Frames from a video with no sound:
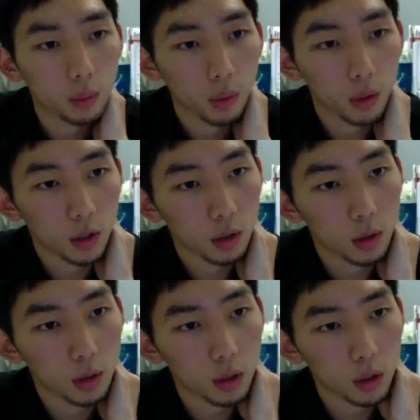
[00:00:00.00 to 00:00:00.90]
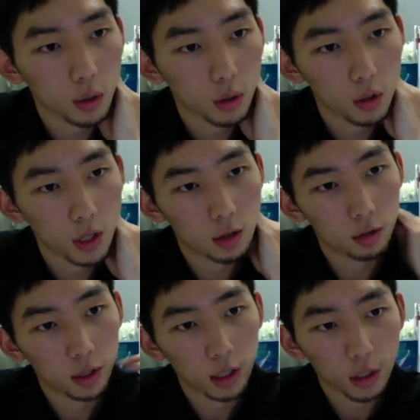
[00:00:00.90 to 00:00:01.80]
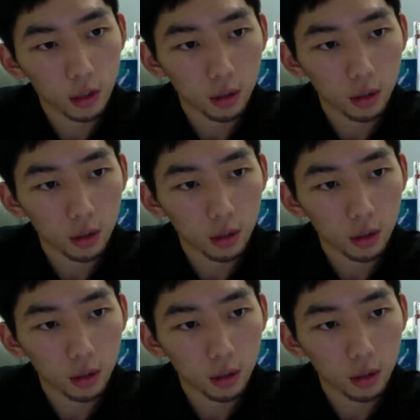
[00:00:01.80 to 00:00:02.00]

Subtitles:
what you're generally